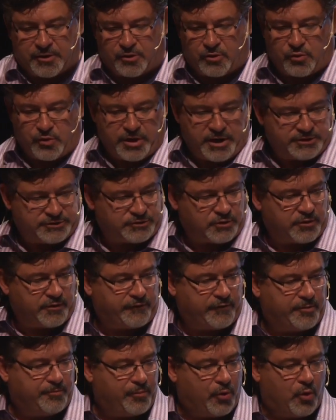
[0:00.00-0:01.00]
to create sort
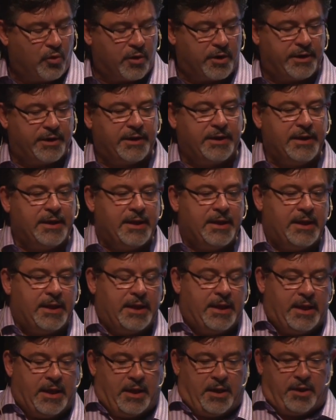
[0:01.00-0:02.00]
of a board.
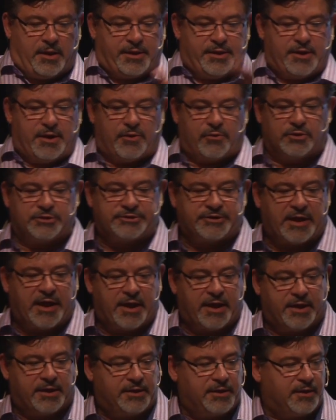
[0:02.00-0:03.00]
On the other
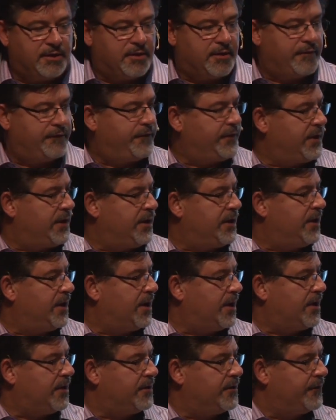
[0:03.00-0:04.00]
side of
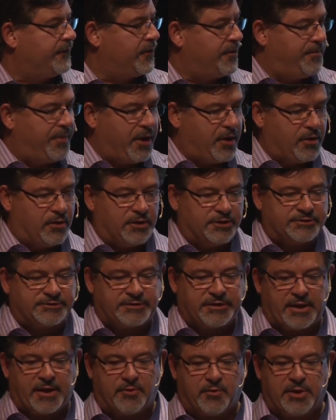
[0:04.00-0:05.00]
the
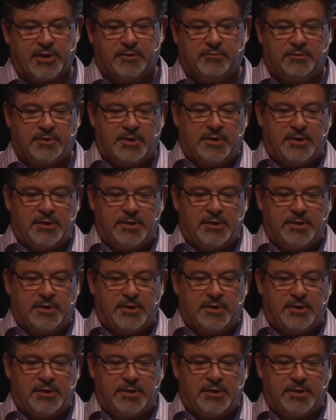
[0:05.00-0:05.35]
barrels, we